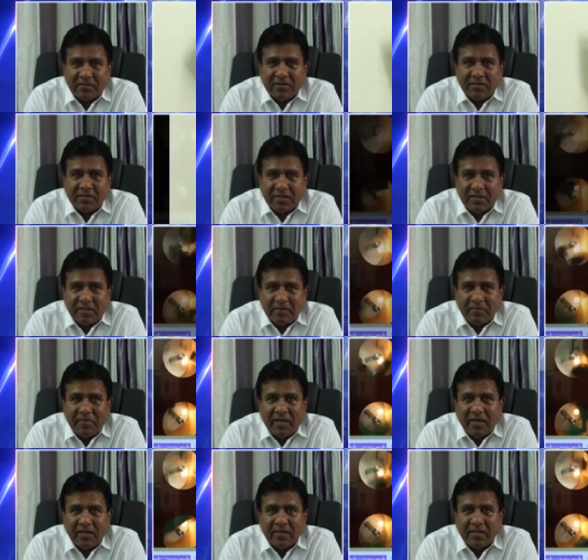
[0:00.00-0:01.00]
of the central
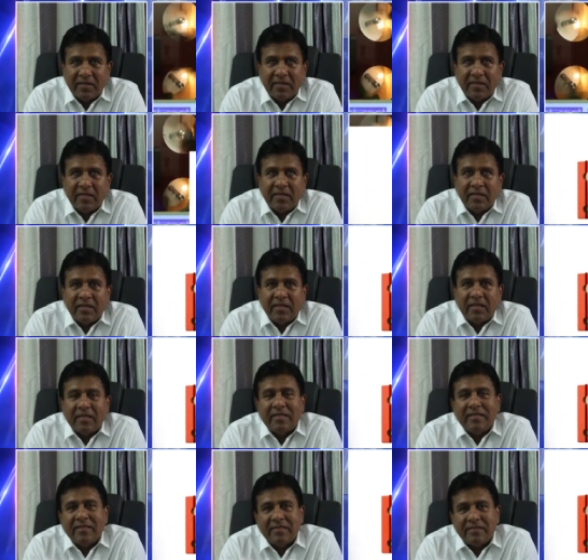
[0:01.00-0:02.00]
bank
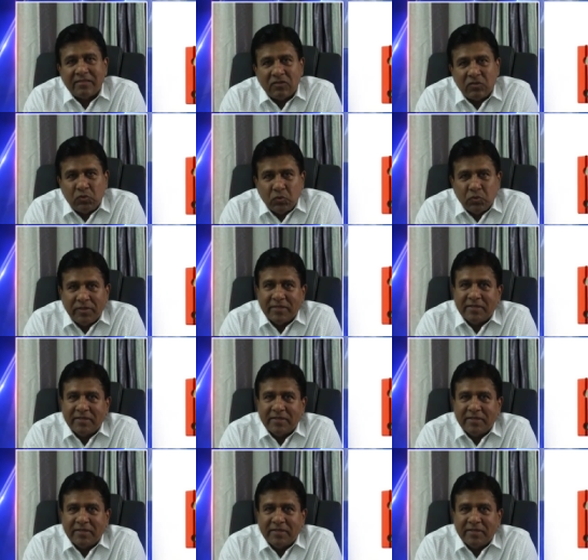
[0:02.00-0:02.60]
these two